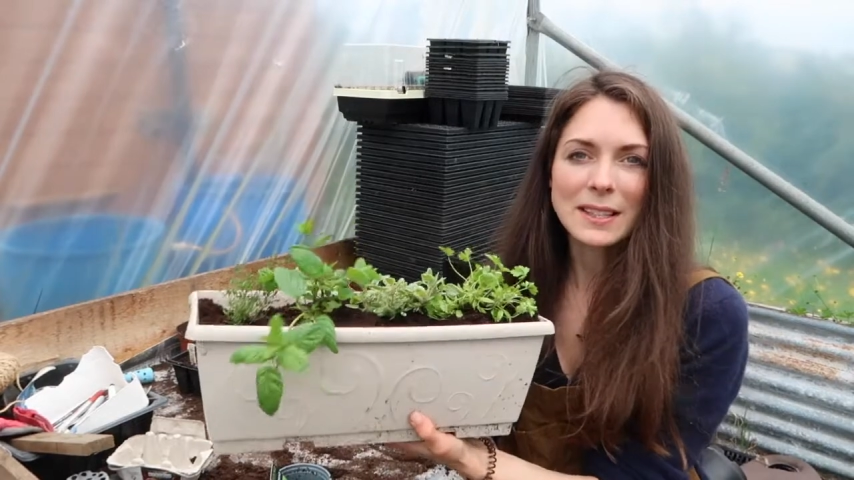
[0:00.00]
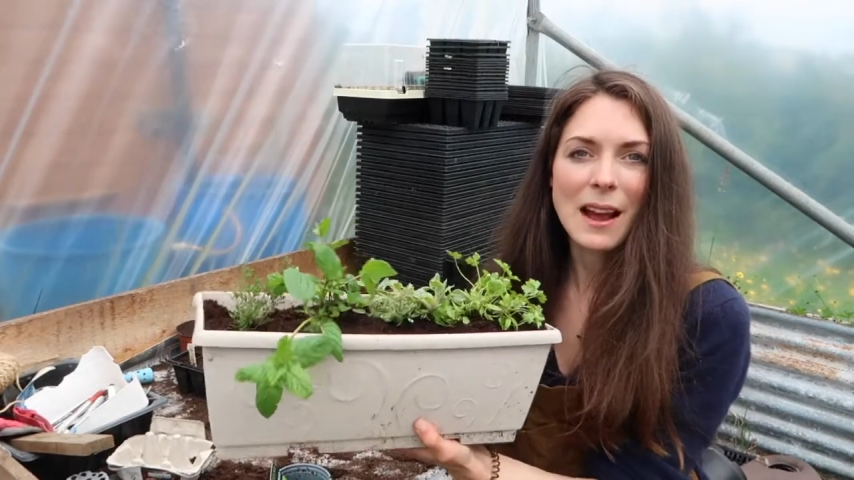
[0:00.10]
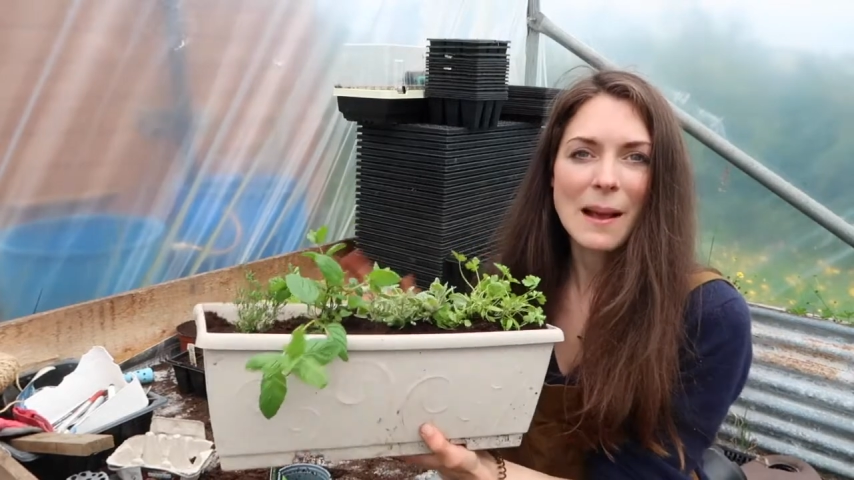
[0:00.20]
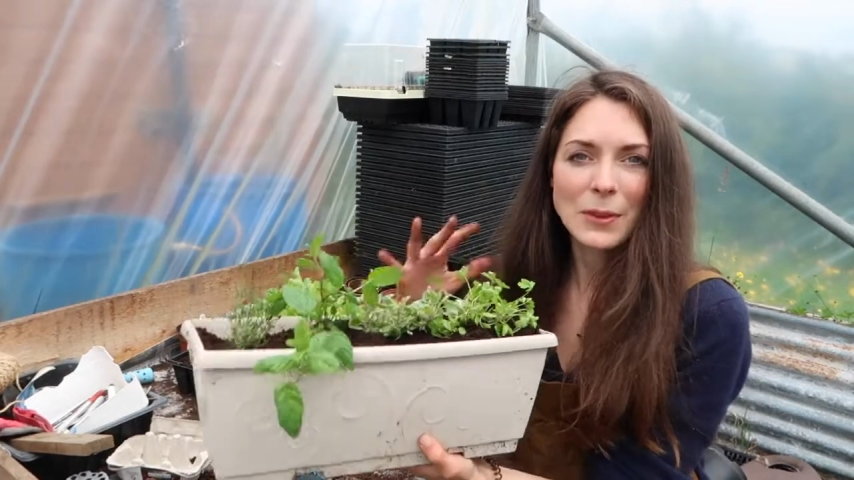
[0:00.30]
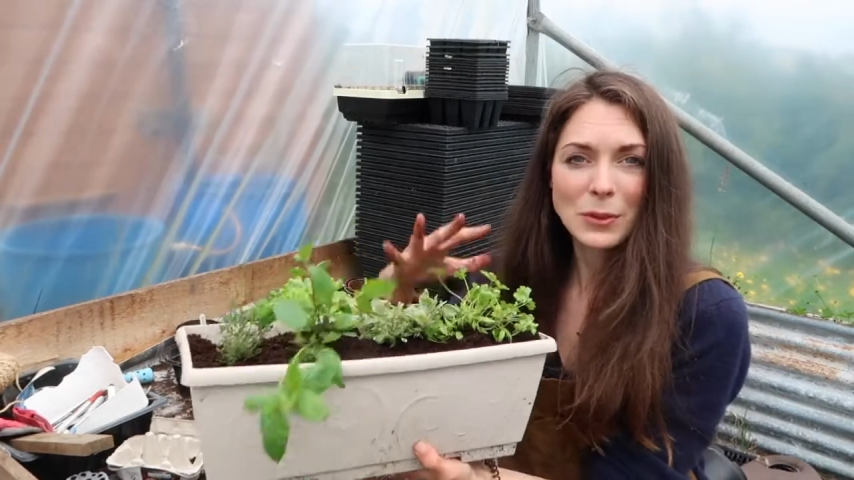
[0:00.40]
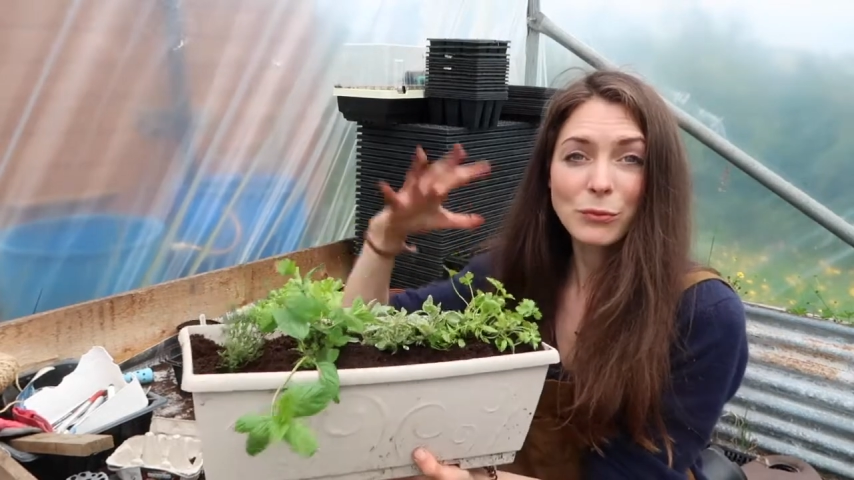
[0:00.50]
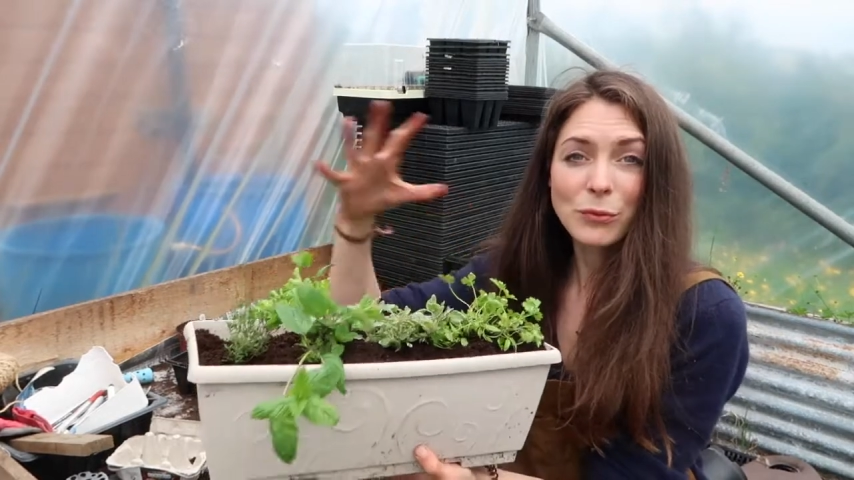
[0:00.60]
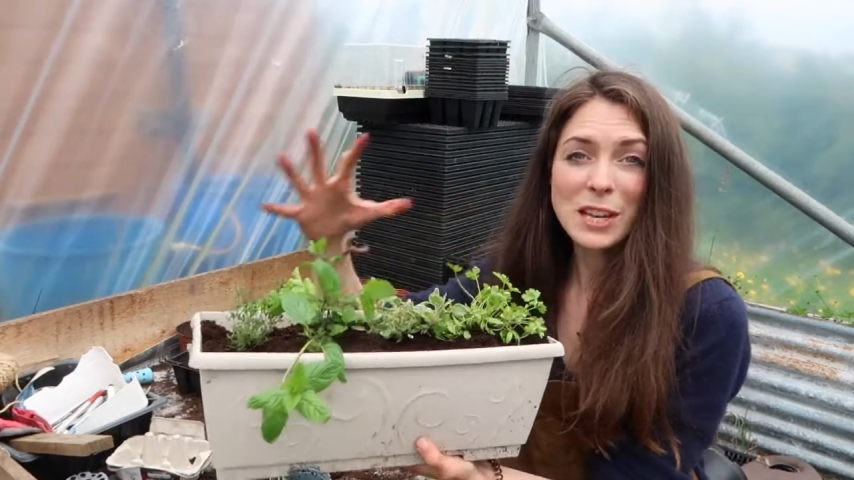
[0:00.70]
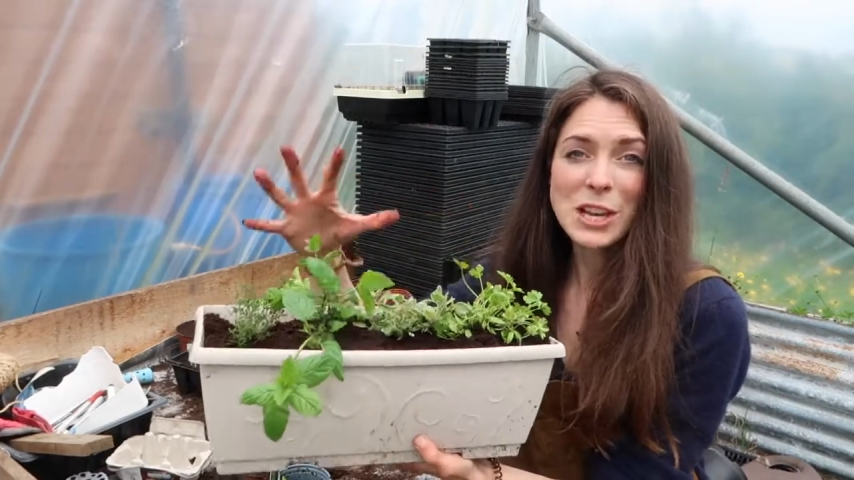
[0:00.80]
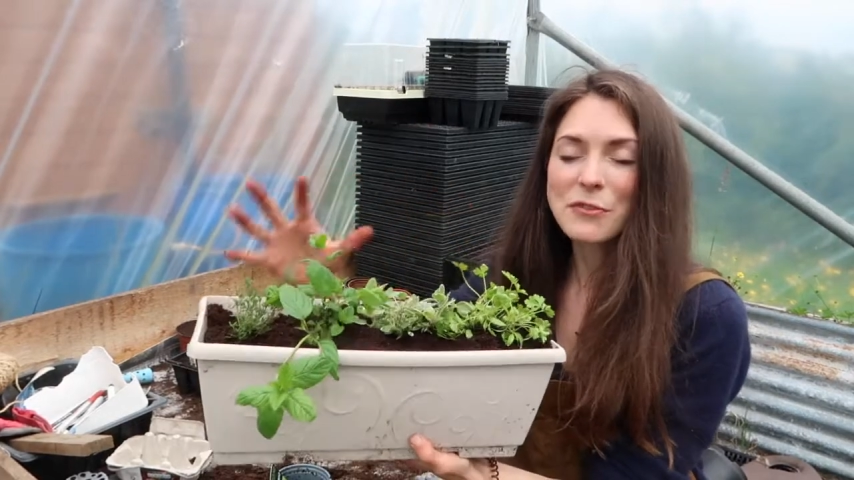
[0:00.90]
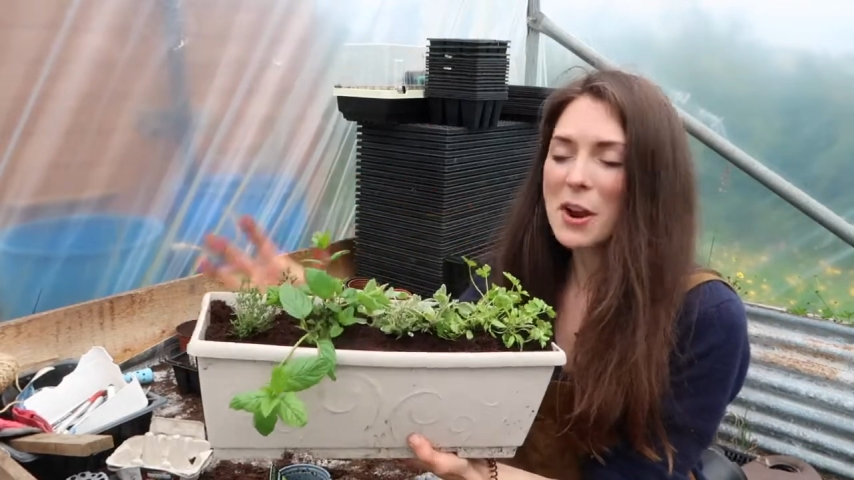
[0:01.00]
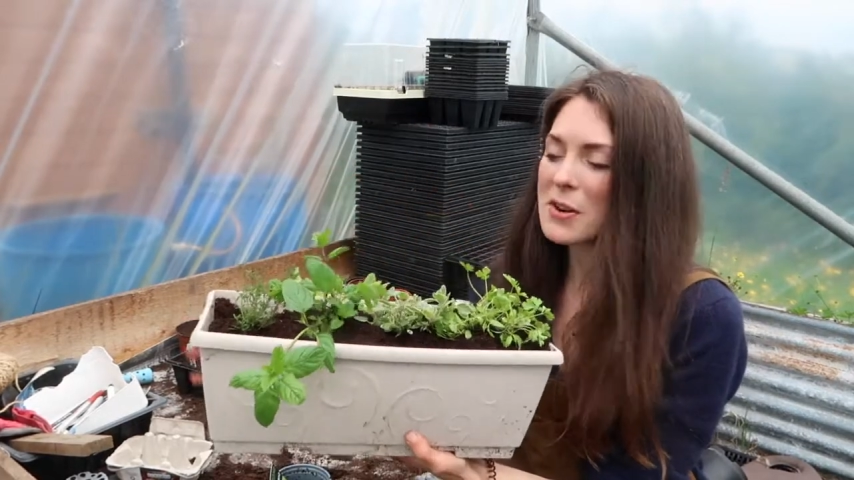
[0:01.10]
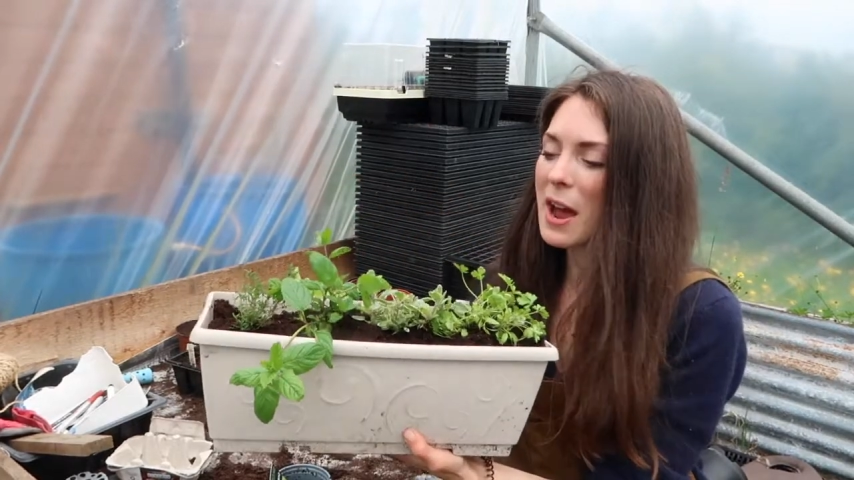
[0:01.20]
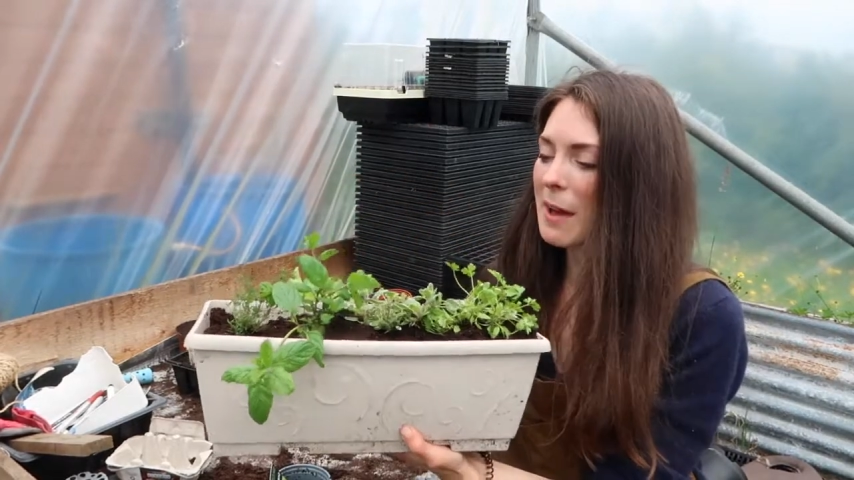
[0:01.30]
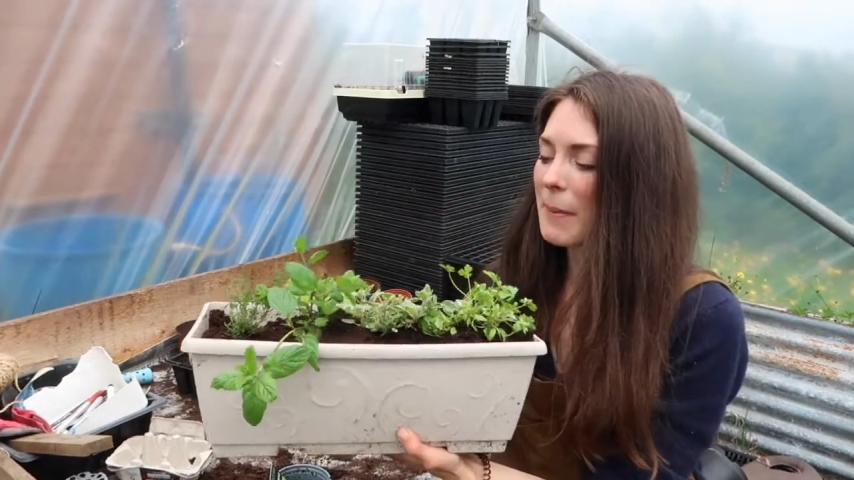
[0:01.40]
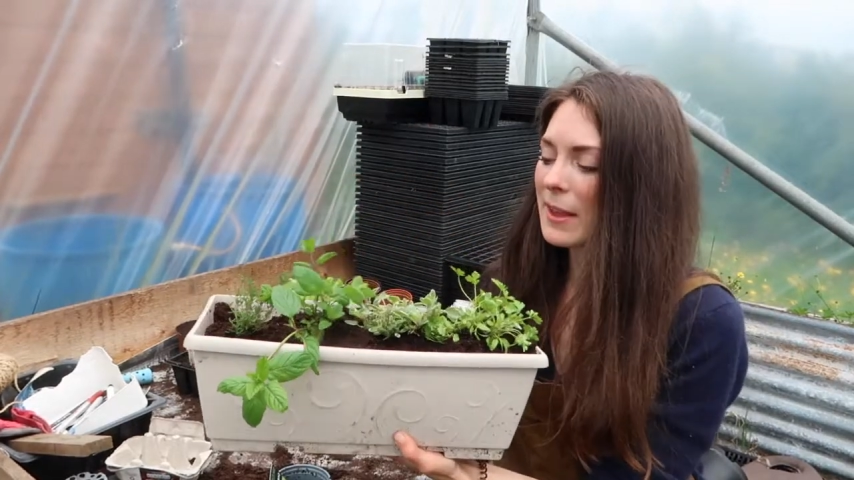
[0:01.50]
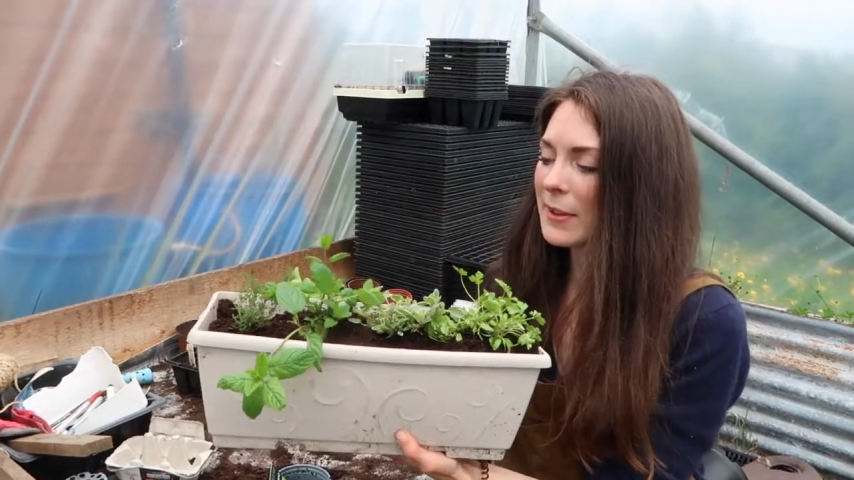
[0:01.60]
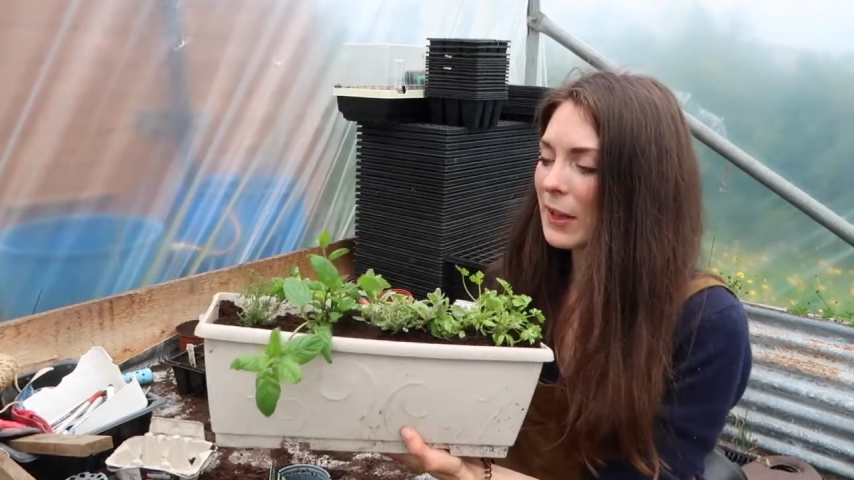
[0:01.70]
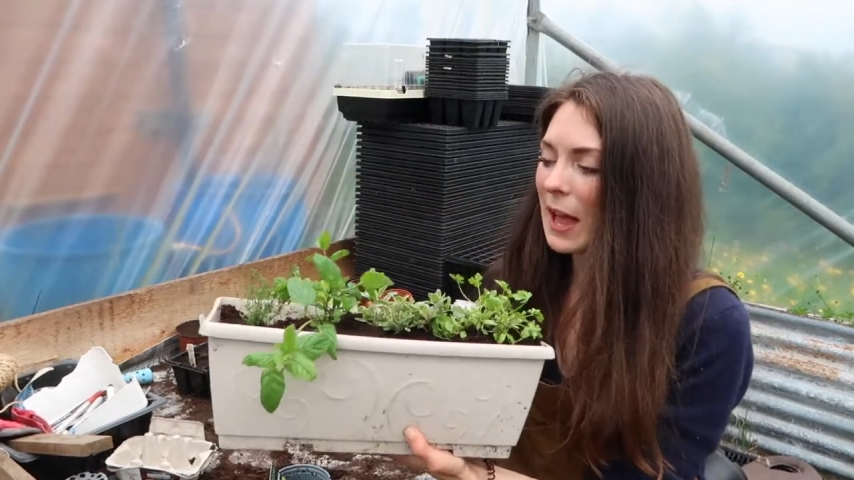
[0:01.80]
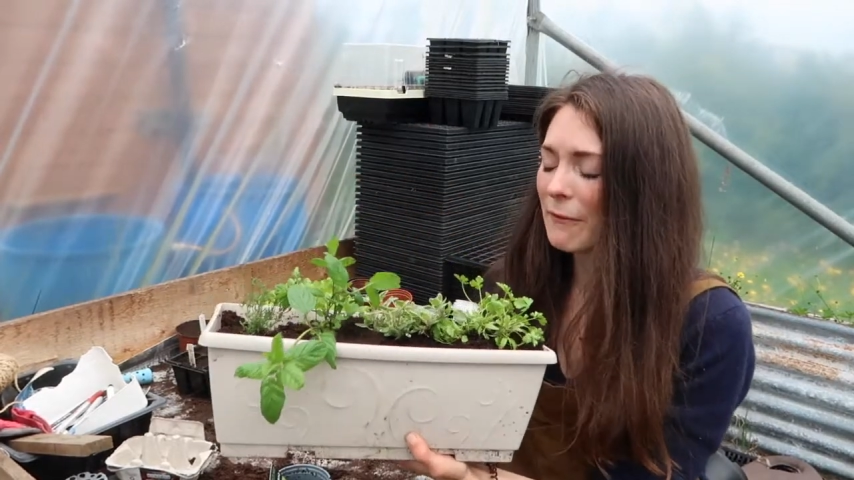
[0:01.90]
time, this will have really grown up and
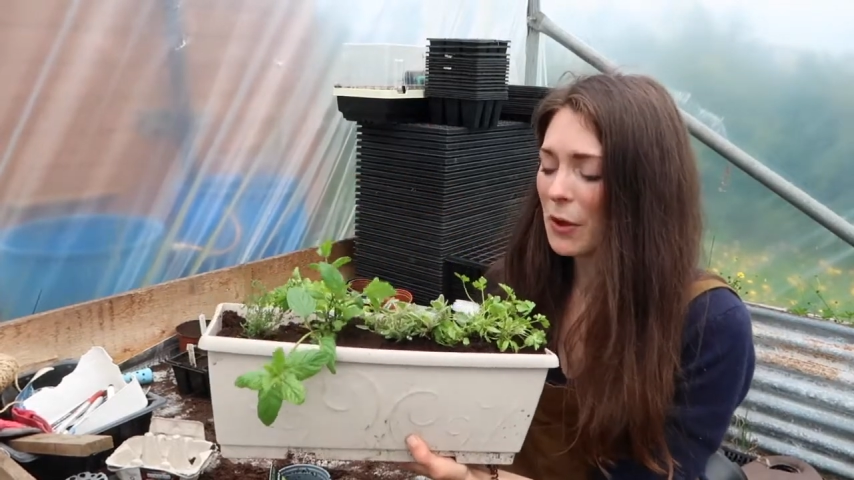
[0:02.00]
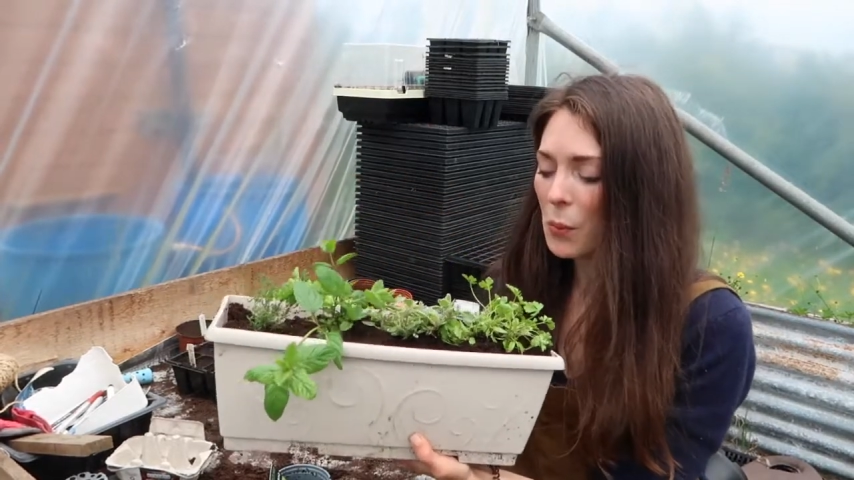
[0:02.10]
you'll have